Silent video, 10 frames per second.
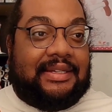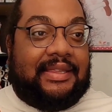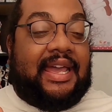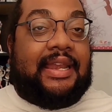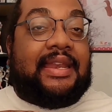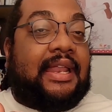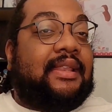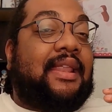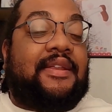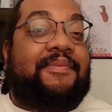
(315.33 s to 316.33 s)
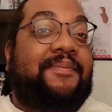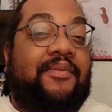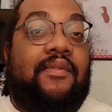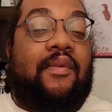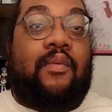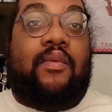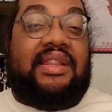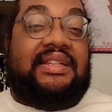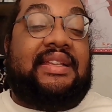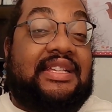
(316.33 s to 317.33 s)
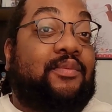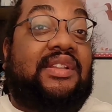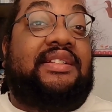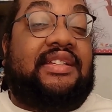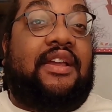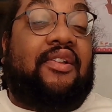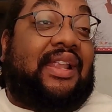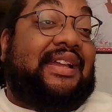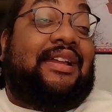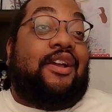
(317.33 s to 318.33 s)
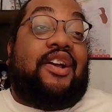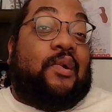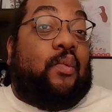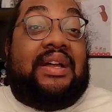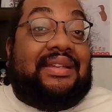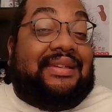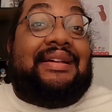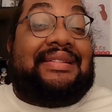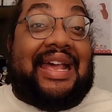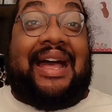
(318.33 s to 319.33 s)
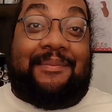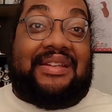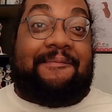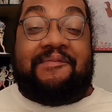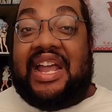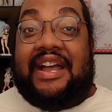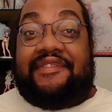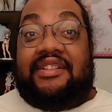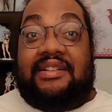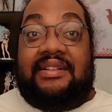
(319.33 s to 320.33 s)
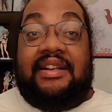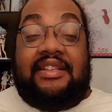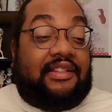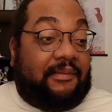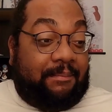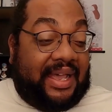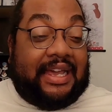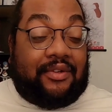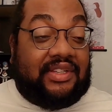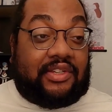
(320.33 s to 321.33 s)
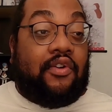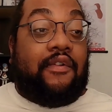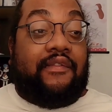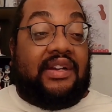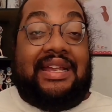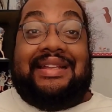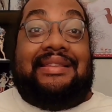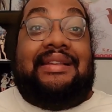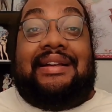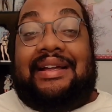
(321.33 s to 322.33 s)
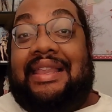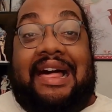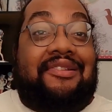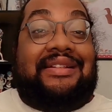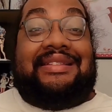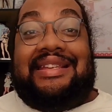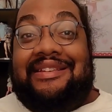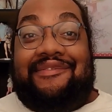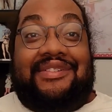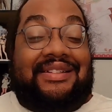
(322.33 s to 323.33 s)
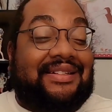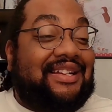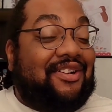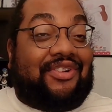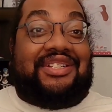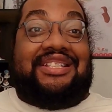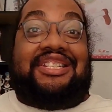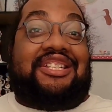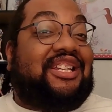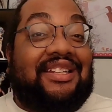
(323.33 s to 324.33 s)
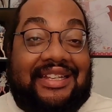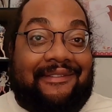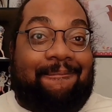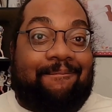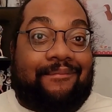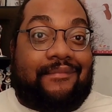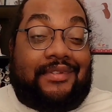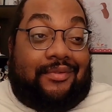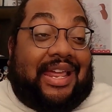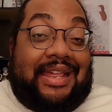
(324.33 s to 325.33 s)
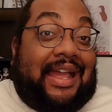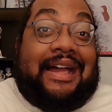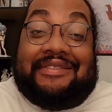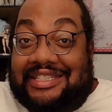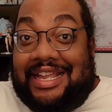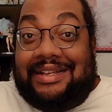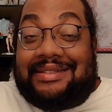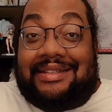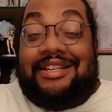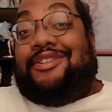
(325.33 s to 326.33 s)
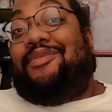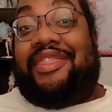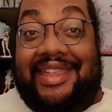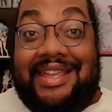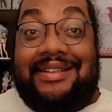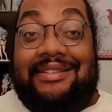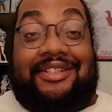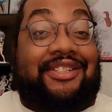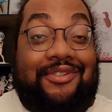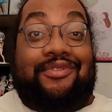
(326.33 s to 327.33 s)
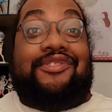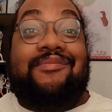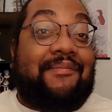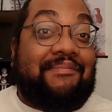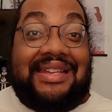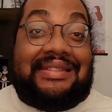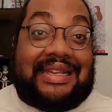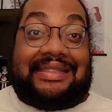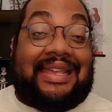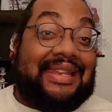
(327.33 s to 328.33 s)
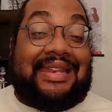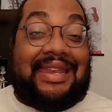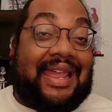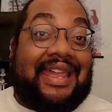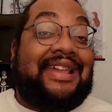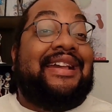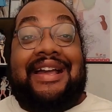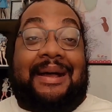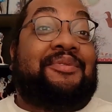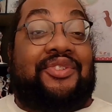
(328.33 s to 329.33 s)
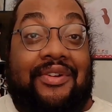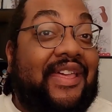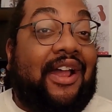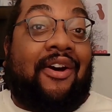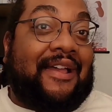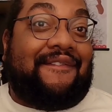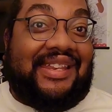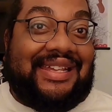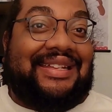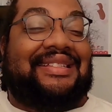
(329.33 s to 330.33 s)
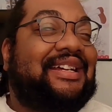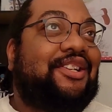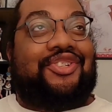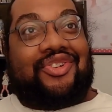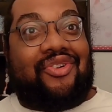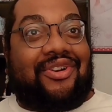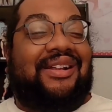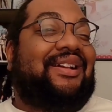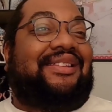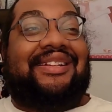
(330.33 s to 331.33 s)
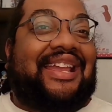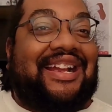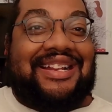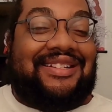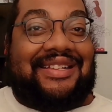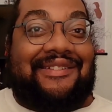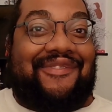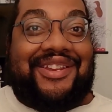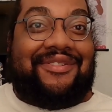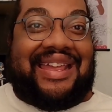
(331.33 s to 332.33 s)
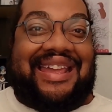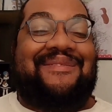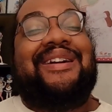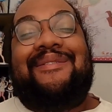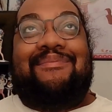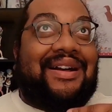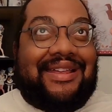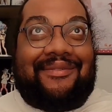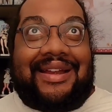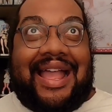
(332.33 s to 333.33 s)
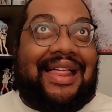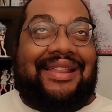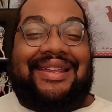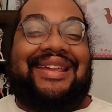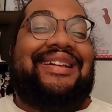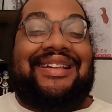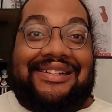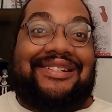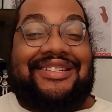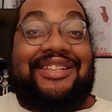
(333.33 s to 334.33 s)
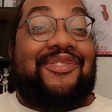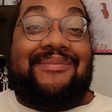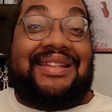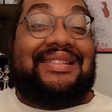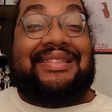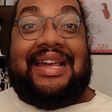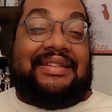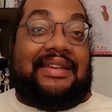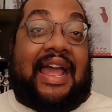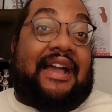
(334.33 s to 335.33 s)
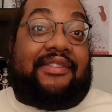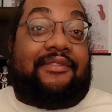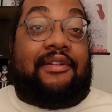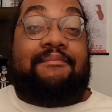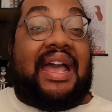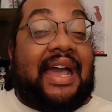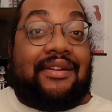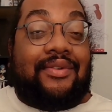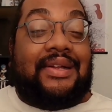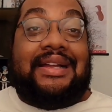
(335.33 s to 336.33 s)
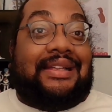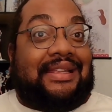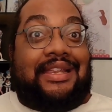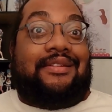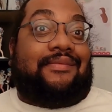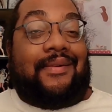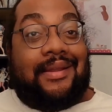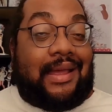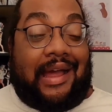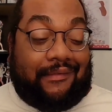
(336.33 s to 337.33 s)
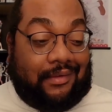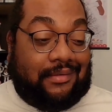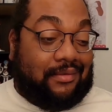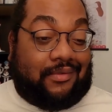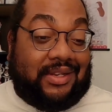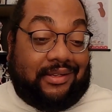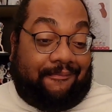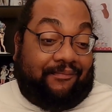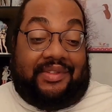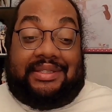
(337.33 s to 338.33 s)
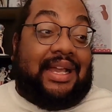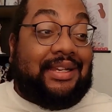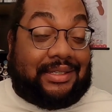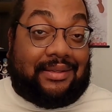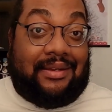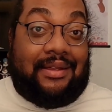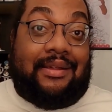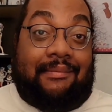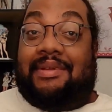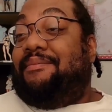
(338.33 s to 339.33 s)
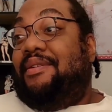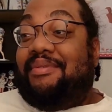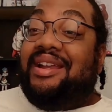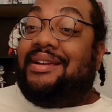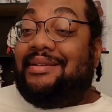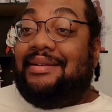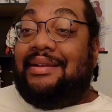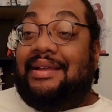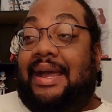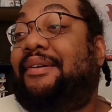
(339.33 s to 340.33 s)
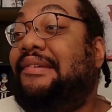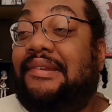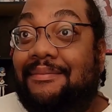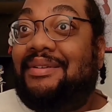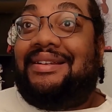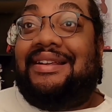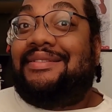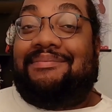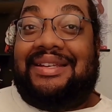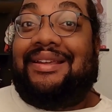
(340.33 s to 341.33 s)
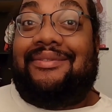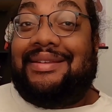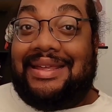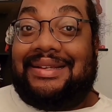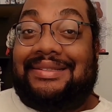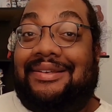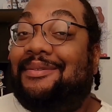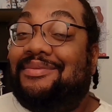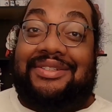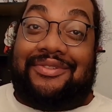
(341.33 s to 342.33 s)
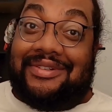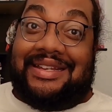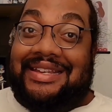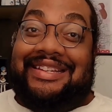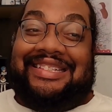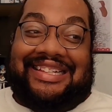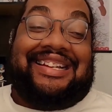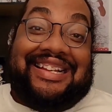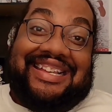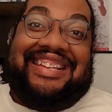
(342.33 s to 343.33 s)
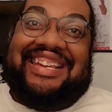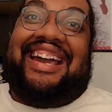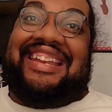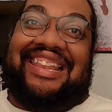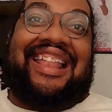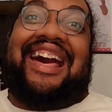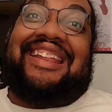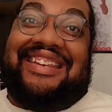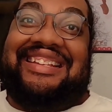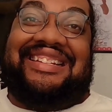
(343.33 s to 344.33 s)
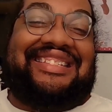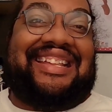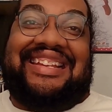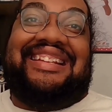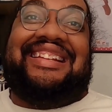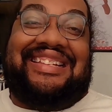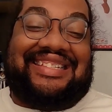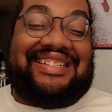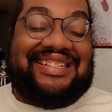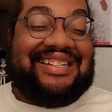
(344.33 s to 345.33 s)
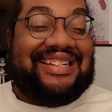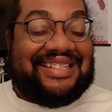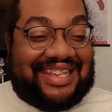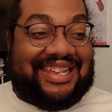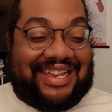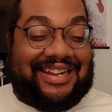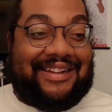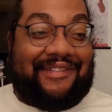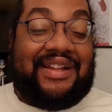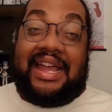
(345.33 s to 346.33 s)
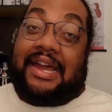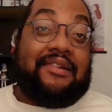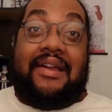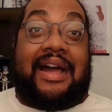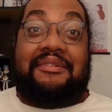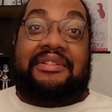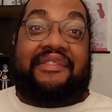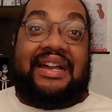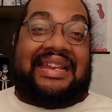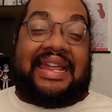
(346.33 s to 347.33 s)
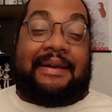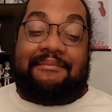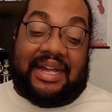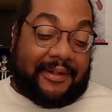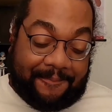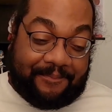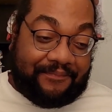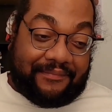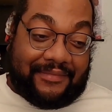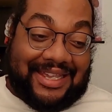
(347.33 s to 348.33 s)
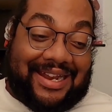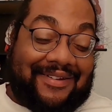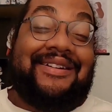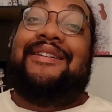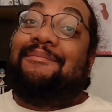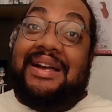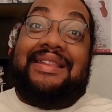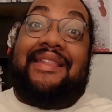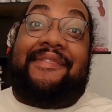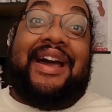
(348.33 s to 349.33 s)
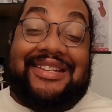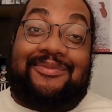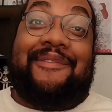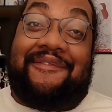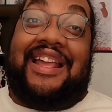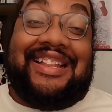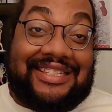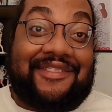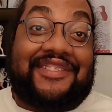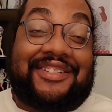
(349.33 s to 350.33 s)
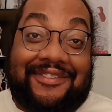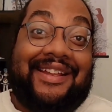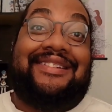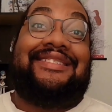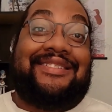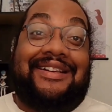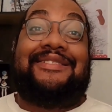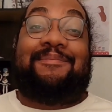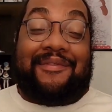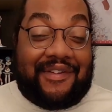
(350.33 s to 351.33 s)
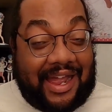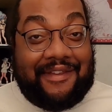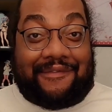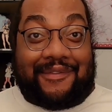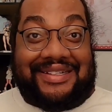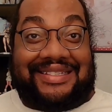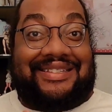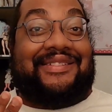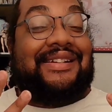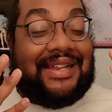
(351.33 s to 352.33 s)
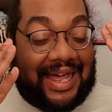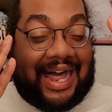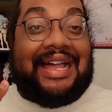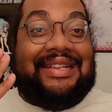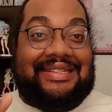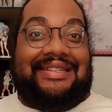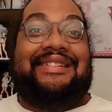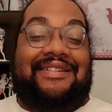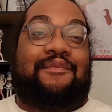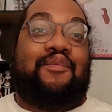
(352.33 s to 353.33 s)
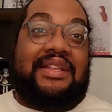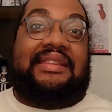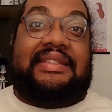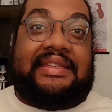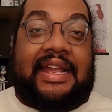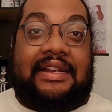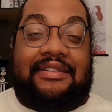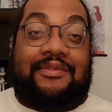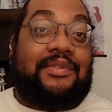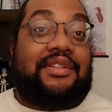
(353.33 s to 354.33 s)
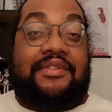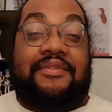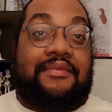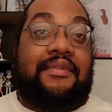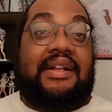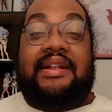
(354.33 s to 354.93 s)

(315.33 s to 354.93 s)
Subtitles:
that not a lot of people is willing to go. Like, what does happen after the battle is over and Cloud and Tifa are just chilling? Do they have sex? You would think they're still human beings at the end of the day. I'm sure they all have needs. Sure, they're characters in a video game, but in reality, they're just humans that after a battle, they just want to have a little quick session. Maybe Barry. I don't know. Barry has a big old dick, so I'm sure he got a lot of needs that he needs to take care of. I don't know how he's fighting that, but you know. But that is what fan service creators does provide for us. The idea of what these characters would do